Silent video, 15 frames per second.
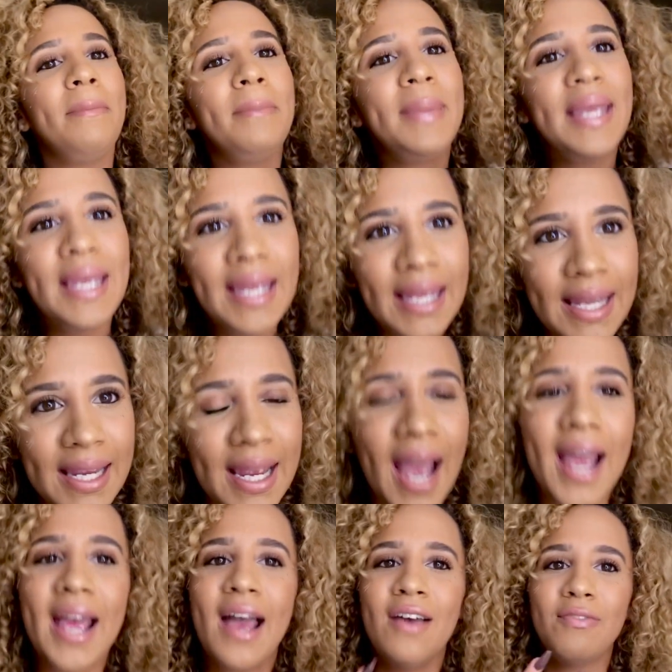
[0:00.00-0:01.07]
Me. I
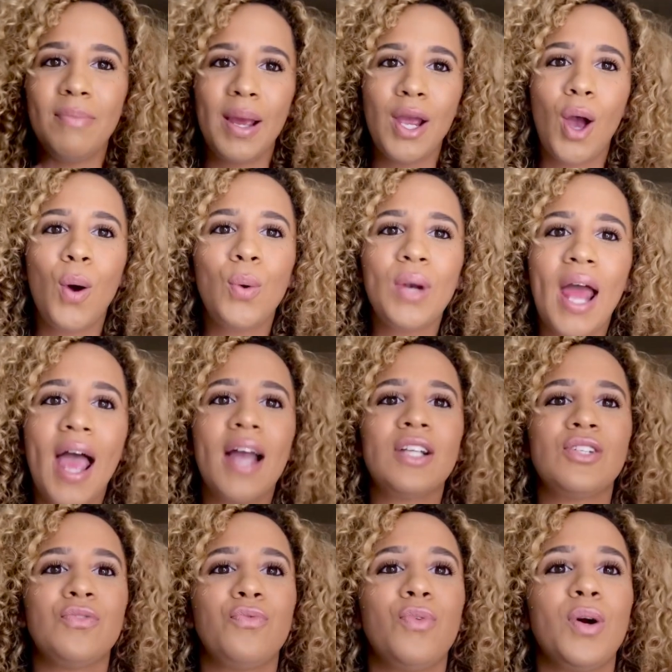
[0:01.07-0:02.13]
have my own
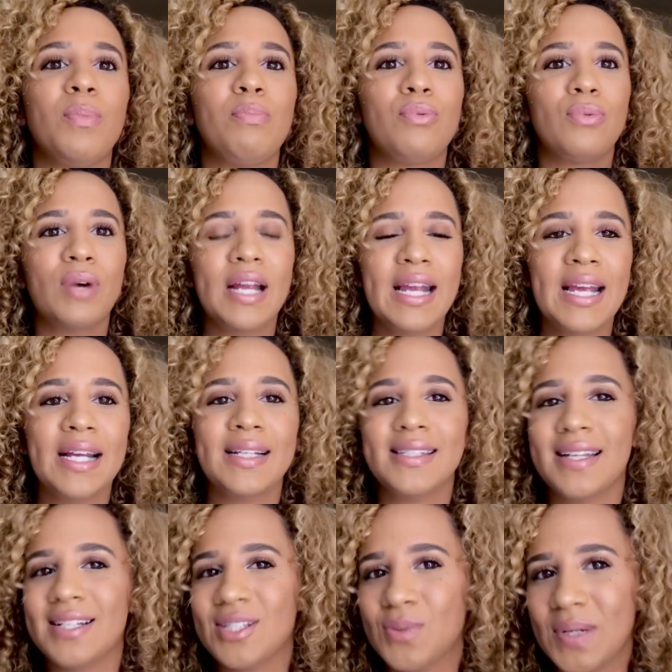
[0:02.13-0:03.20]
activewear brand,
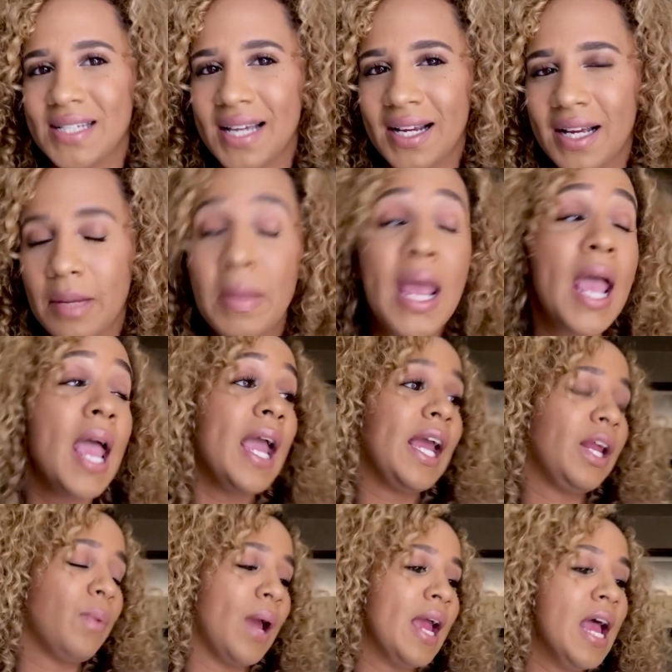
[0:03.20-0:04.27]
sunandsweat.com.
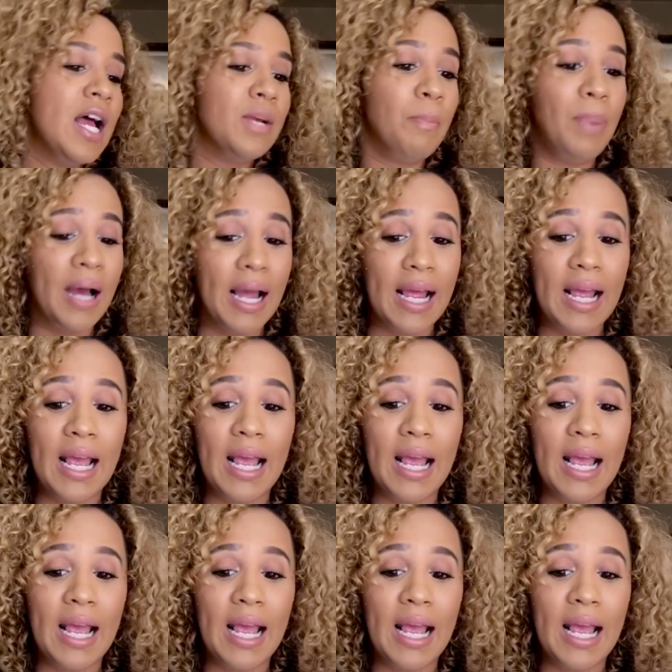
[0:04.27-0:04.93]
Anyway, but